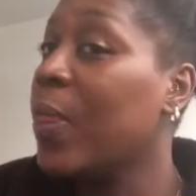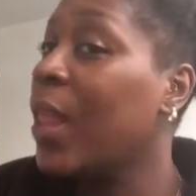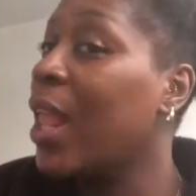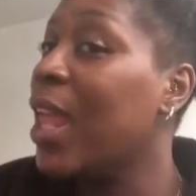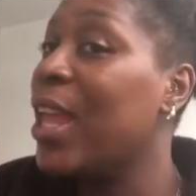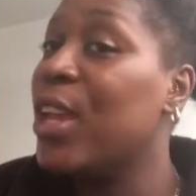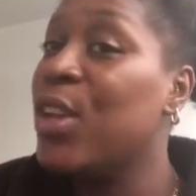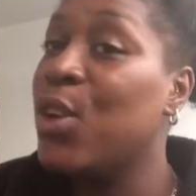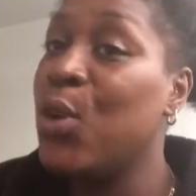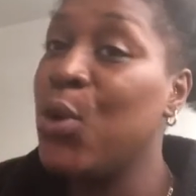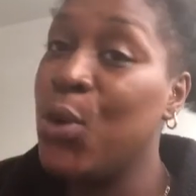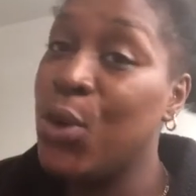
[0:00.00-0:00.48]

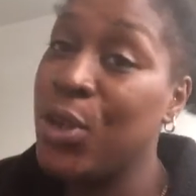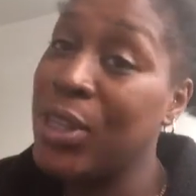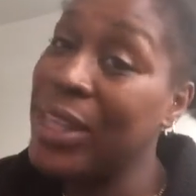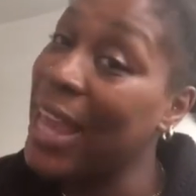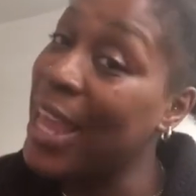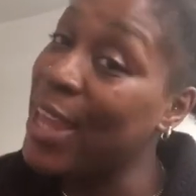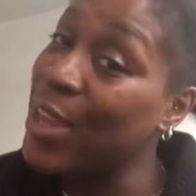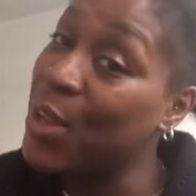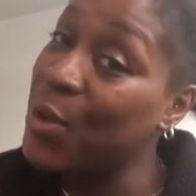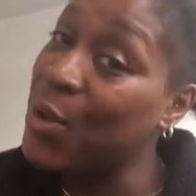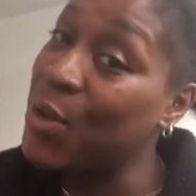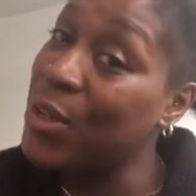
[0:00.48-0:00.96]
And or
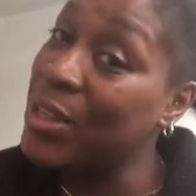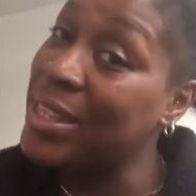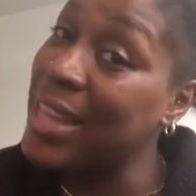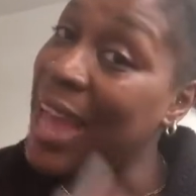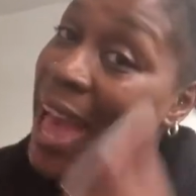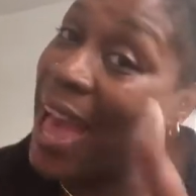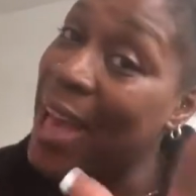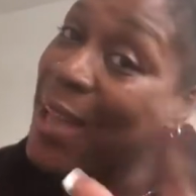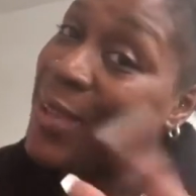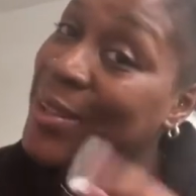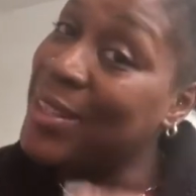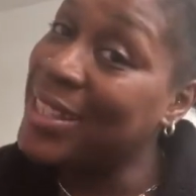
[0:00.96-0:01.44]
get yours
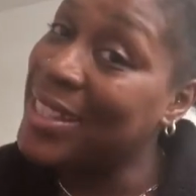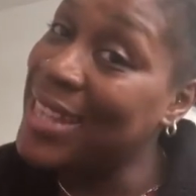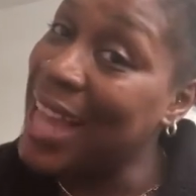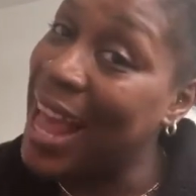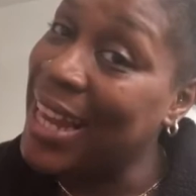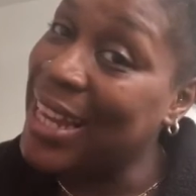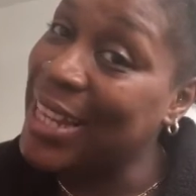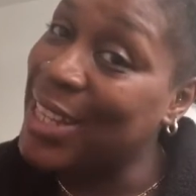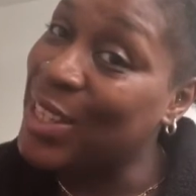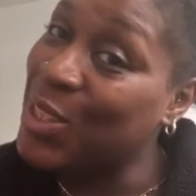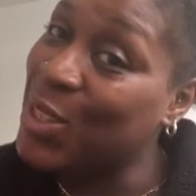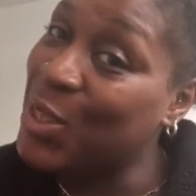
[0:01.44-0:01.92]
at
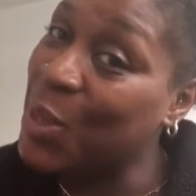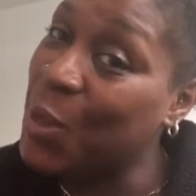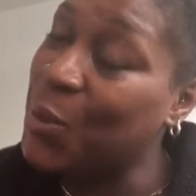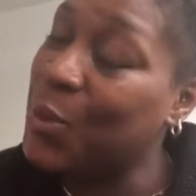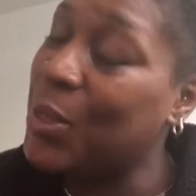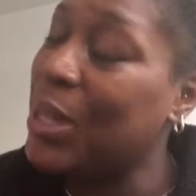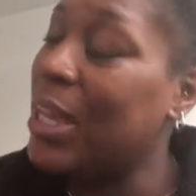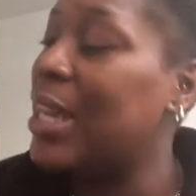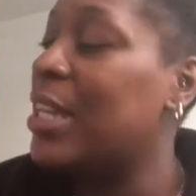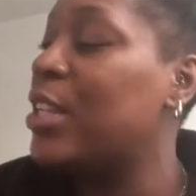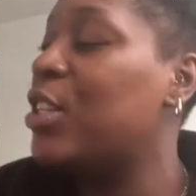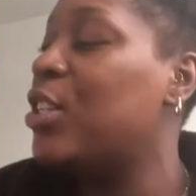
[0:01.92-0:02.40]
Dally's Soul
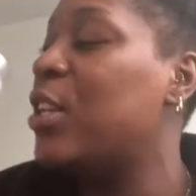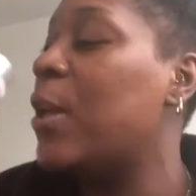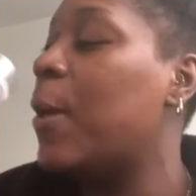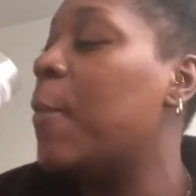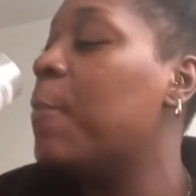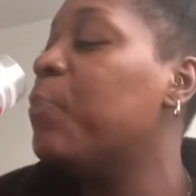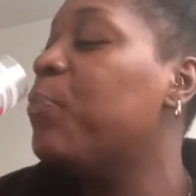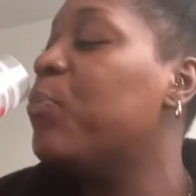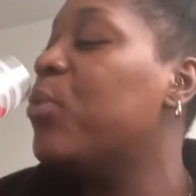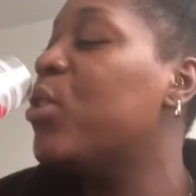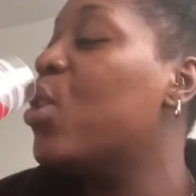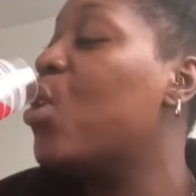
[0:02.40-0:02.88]

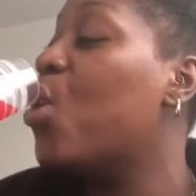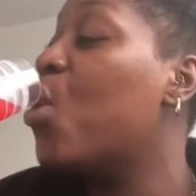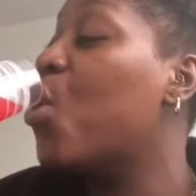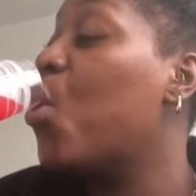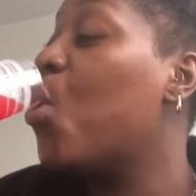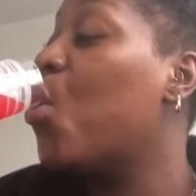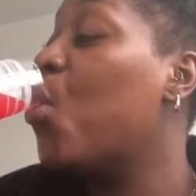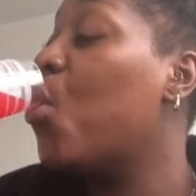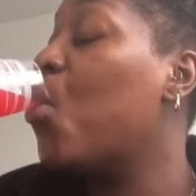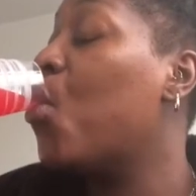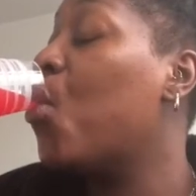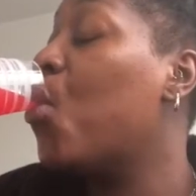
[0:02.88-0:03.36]
Kitchen.
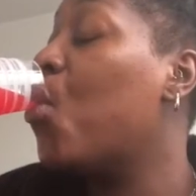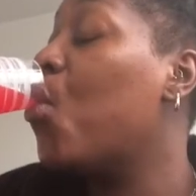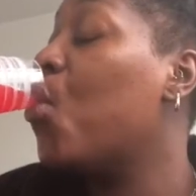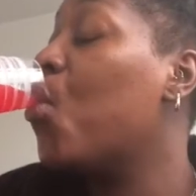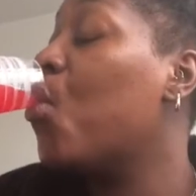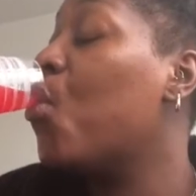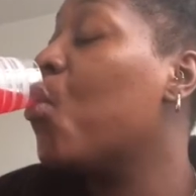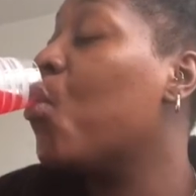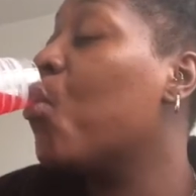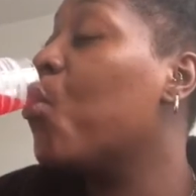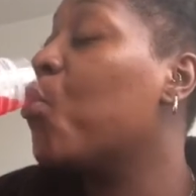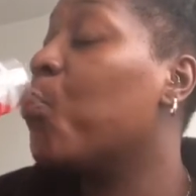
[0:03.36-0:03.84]

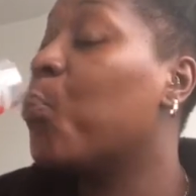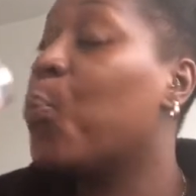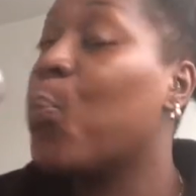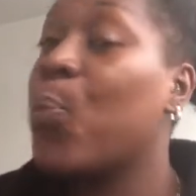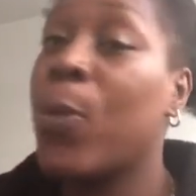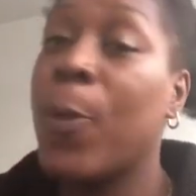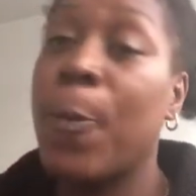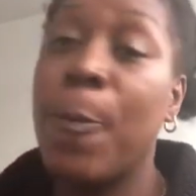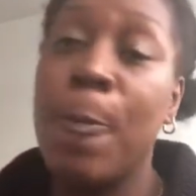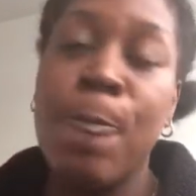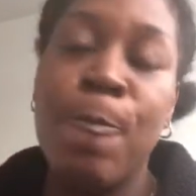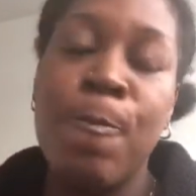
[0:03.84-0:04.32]

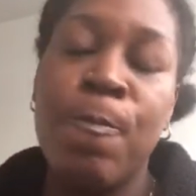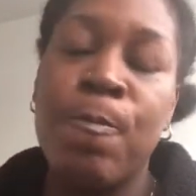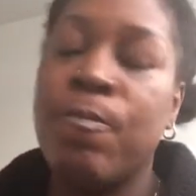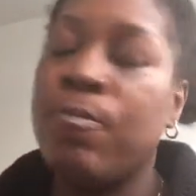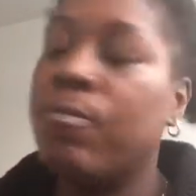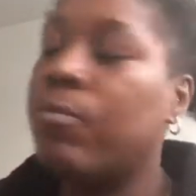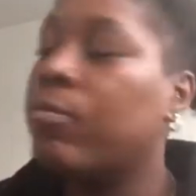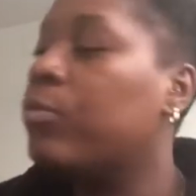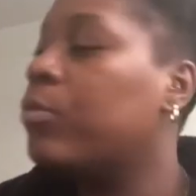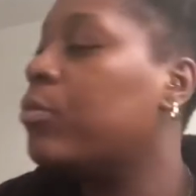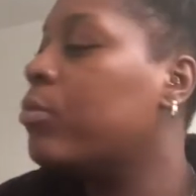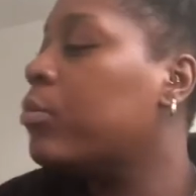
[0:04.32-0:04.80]

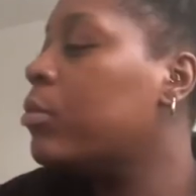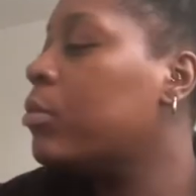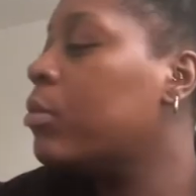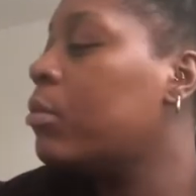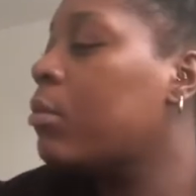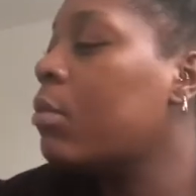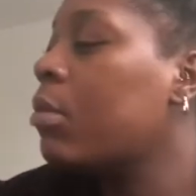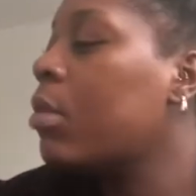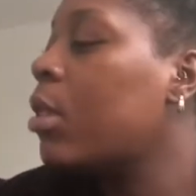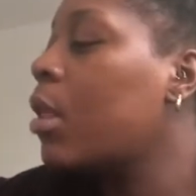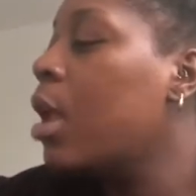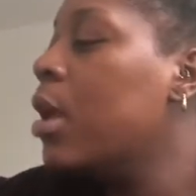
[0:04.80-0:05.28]

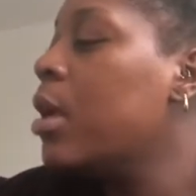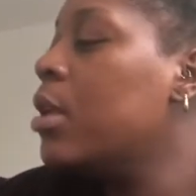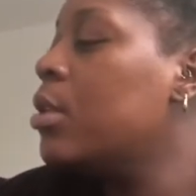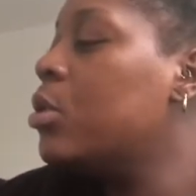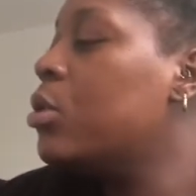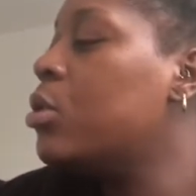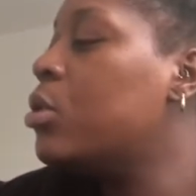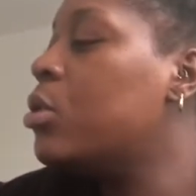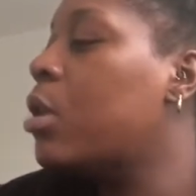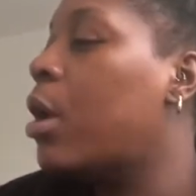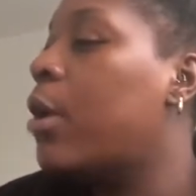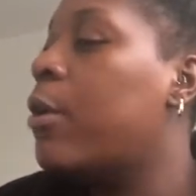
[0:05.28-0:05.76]
That's
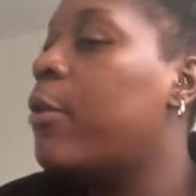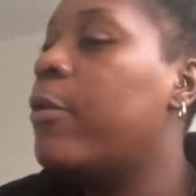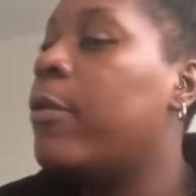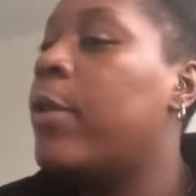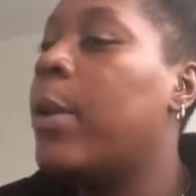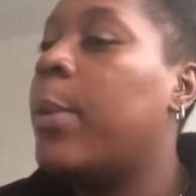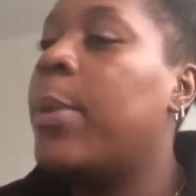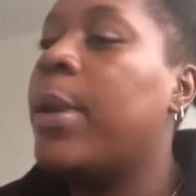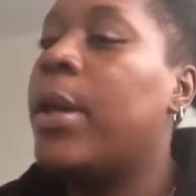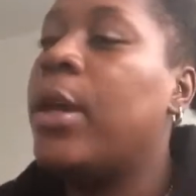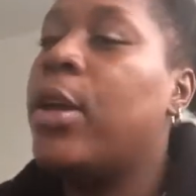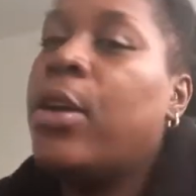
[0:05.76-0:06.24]
so
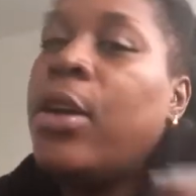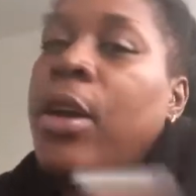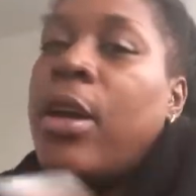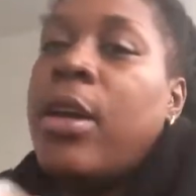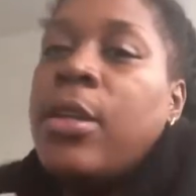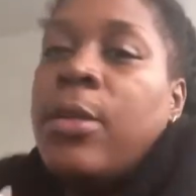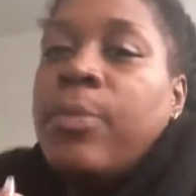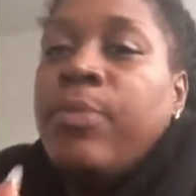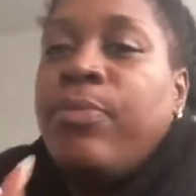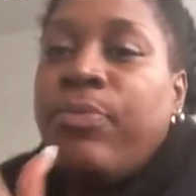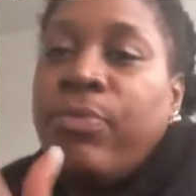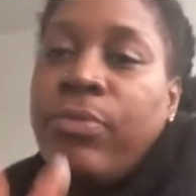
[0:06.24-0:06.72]
flipping
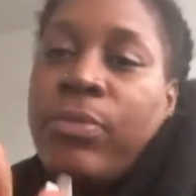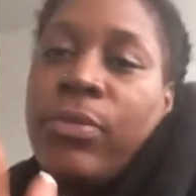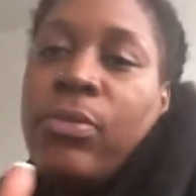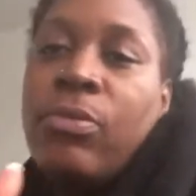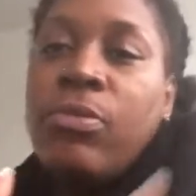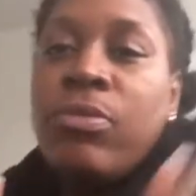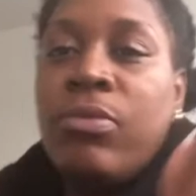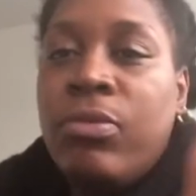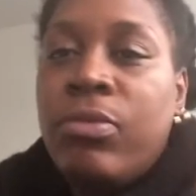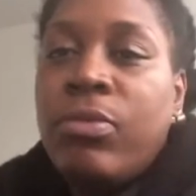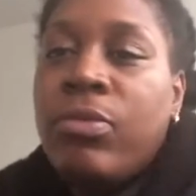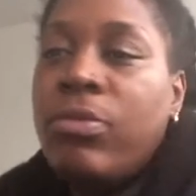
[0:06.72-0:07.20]
good.
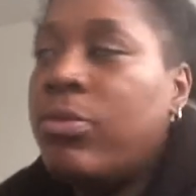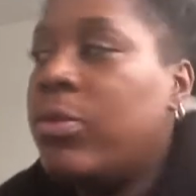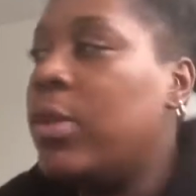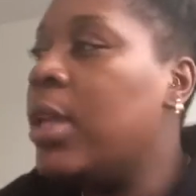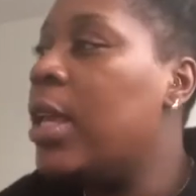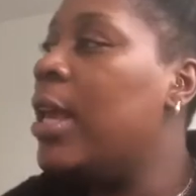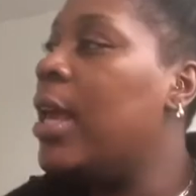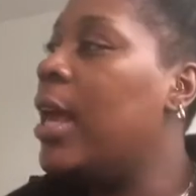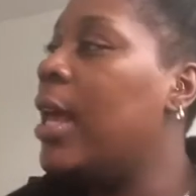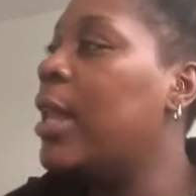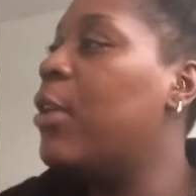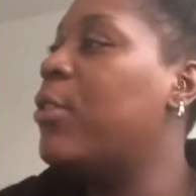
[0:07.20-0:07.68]

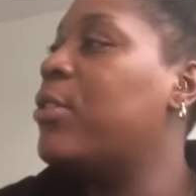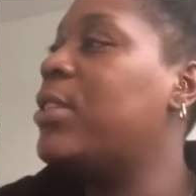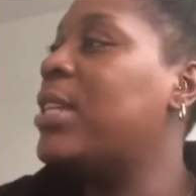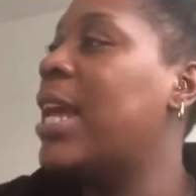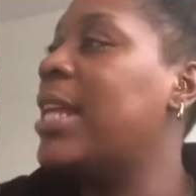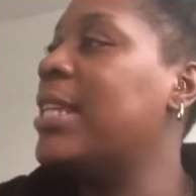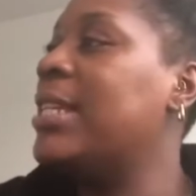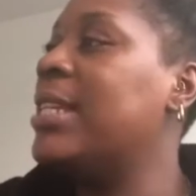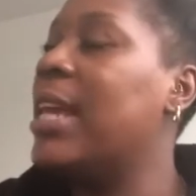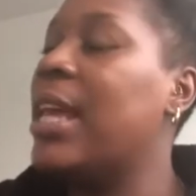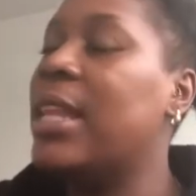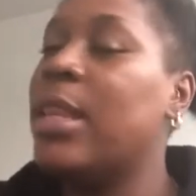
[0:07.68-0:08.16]
Obviously I
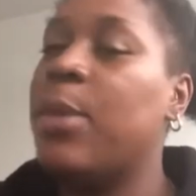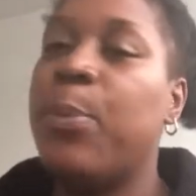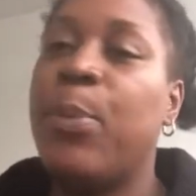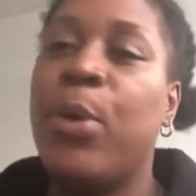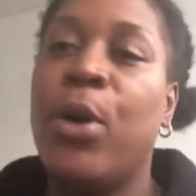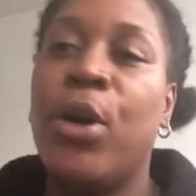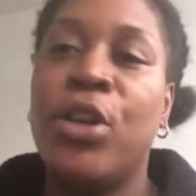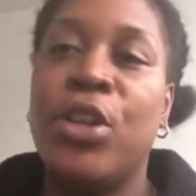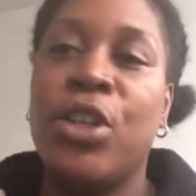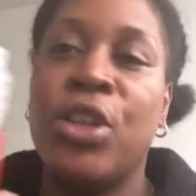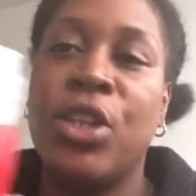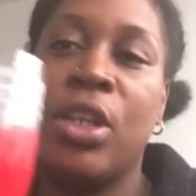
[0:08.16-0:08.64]
had to get the
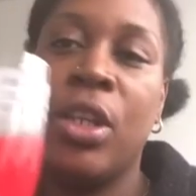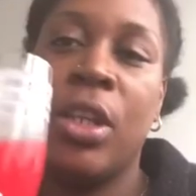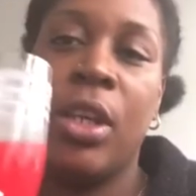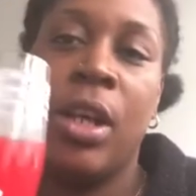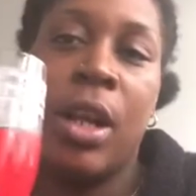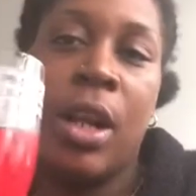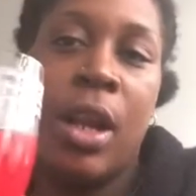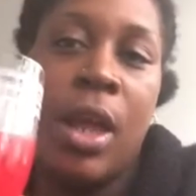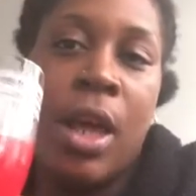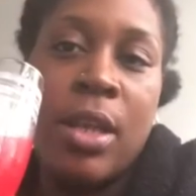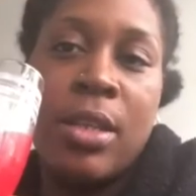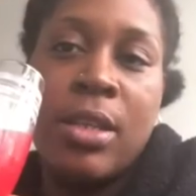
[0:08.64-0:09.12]
posh
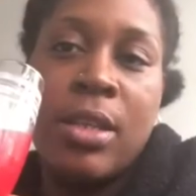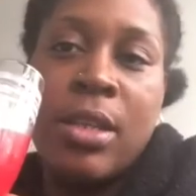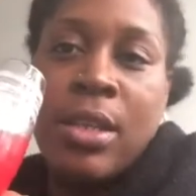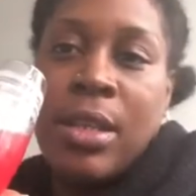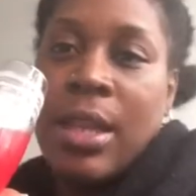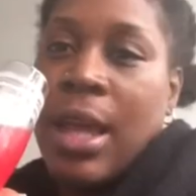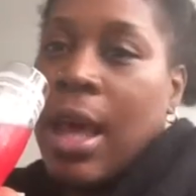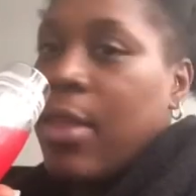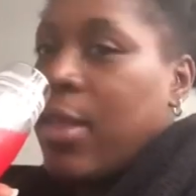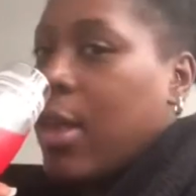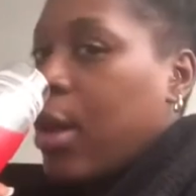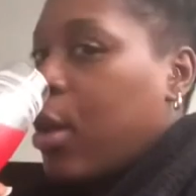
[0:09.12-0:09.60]
glasses
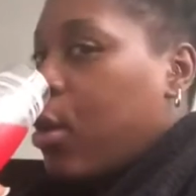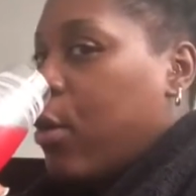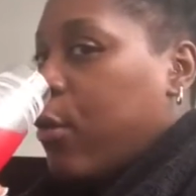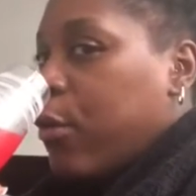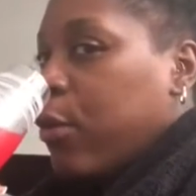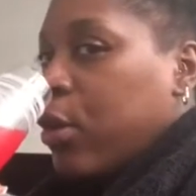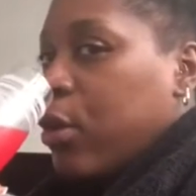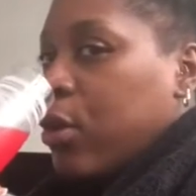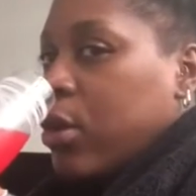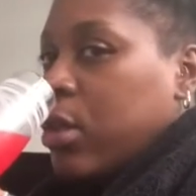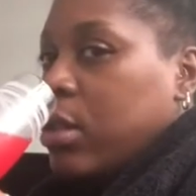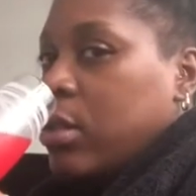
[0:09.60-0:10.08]
out that I got
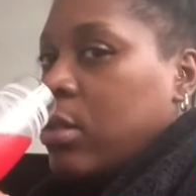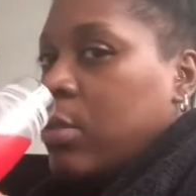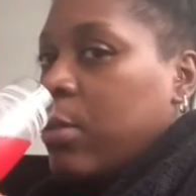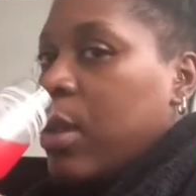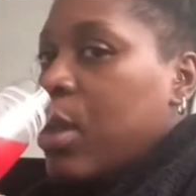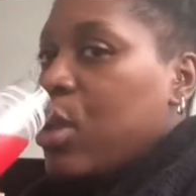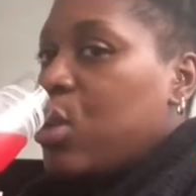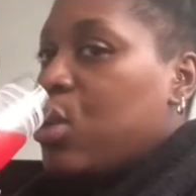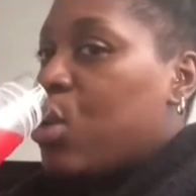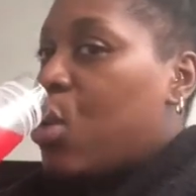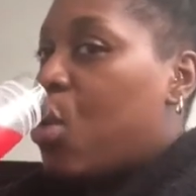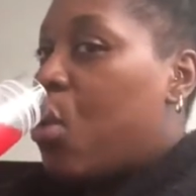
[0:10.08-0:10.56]
for
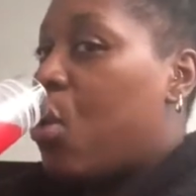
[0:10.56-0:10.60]
Christmas.